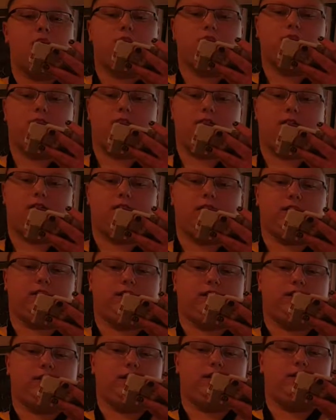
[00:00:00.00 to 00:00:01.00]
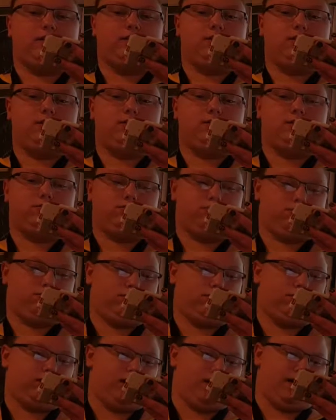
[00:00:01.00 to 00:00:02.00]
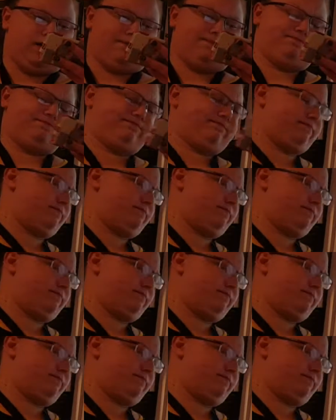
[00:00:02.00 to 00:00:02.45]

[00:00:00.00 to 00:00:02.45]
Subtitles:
I think you just repeated the exact same thing.